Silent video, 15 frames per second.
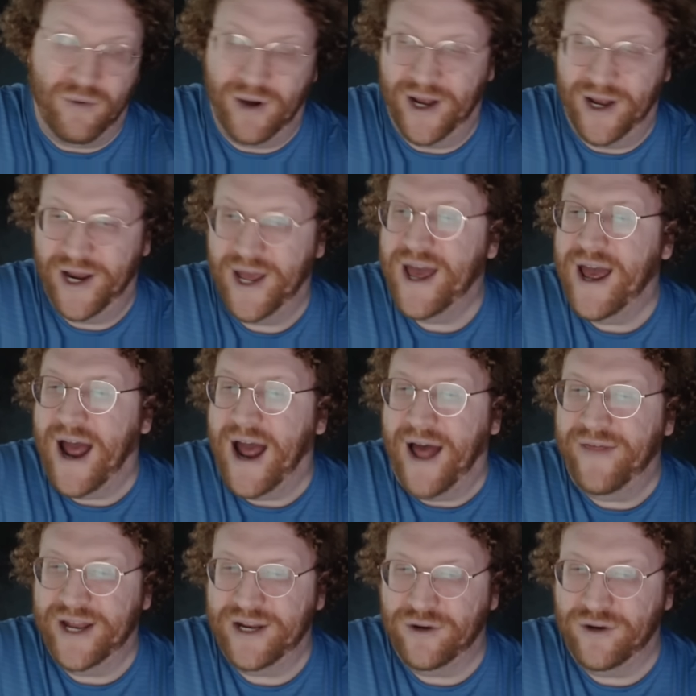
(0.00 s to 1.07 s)
one,
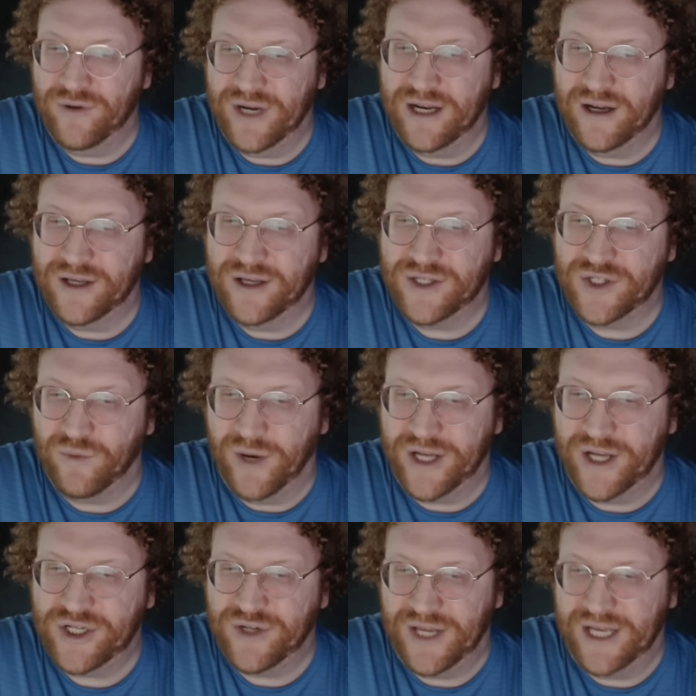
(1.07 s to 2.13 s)
and then you need to
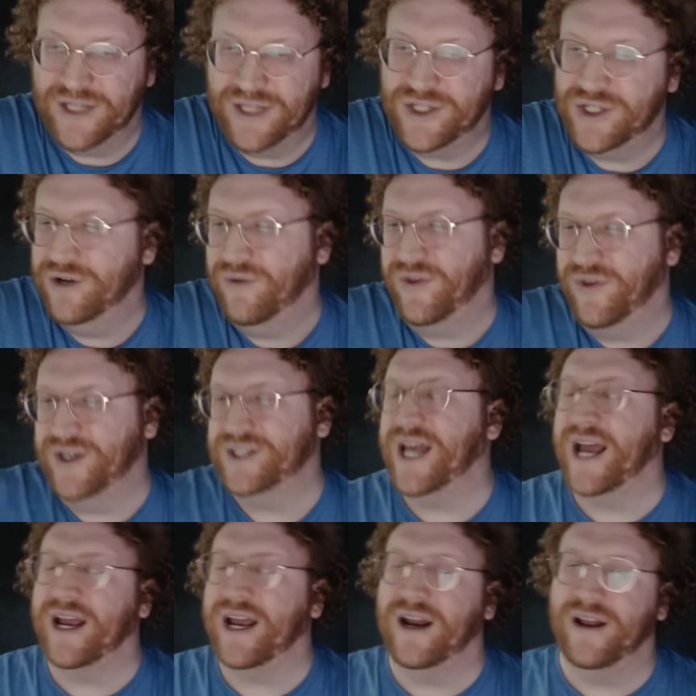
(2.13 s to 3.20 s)
switch these two. The
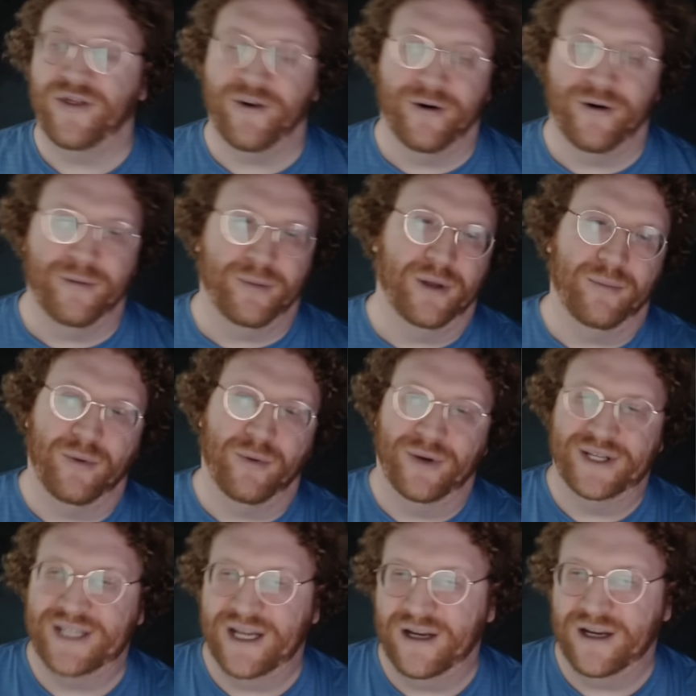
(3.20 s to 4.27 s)
second and third bullet
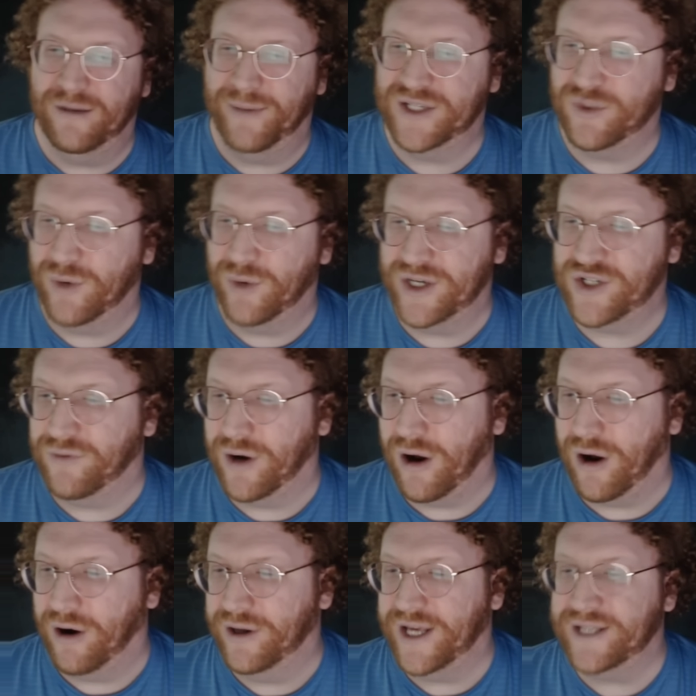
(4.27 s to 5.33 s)
points need to be switched
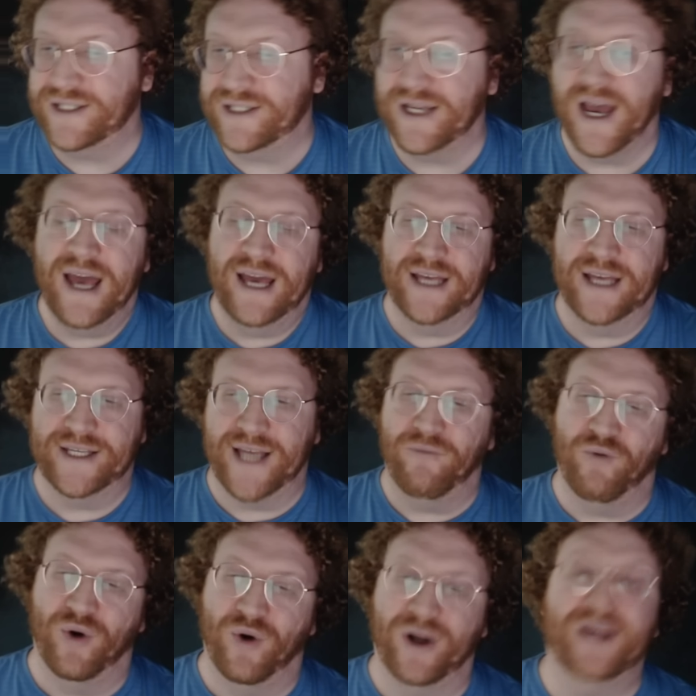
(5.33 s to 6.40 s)
regardless, is I
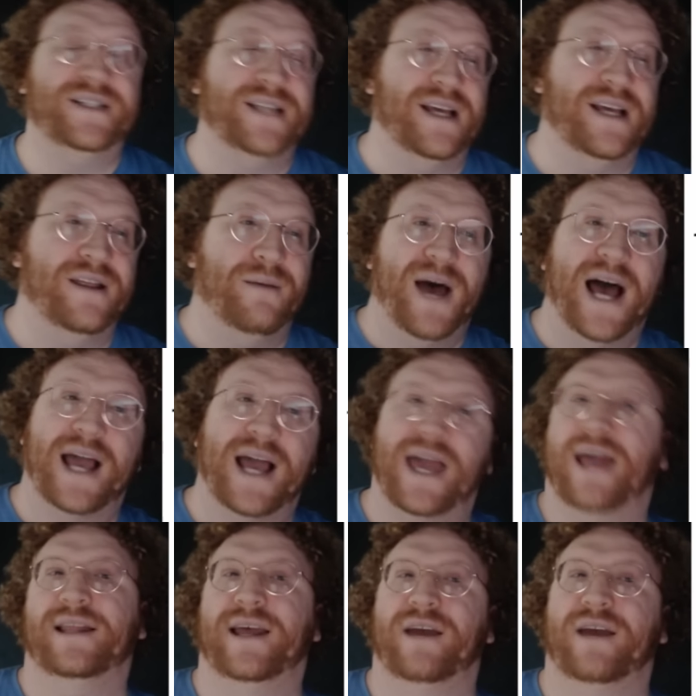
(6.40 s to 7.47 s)
want to see the
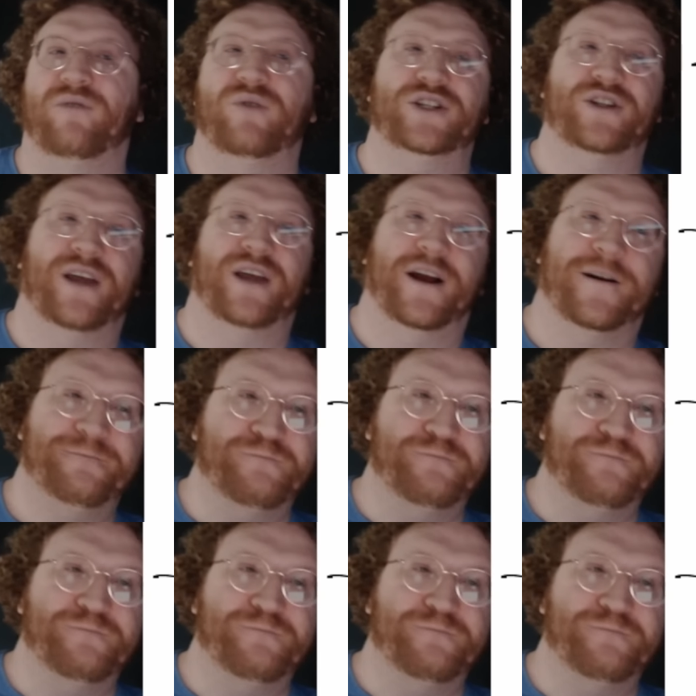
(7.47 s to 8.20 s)
backend language there.